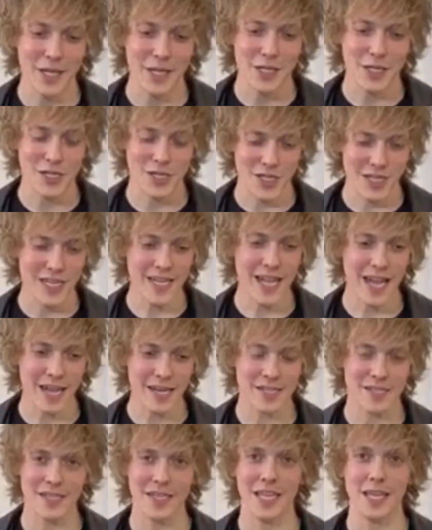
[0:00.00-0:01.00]
she
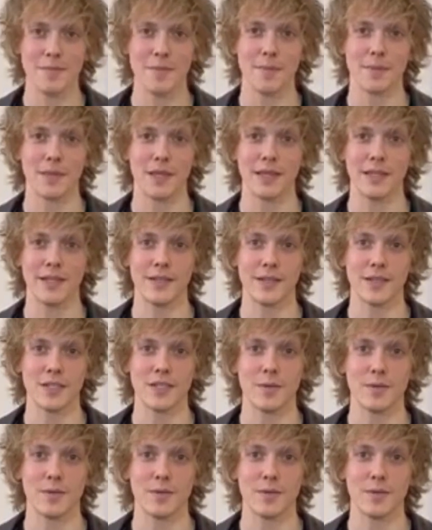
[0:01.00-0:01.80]
actually came up with the lyrics,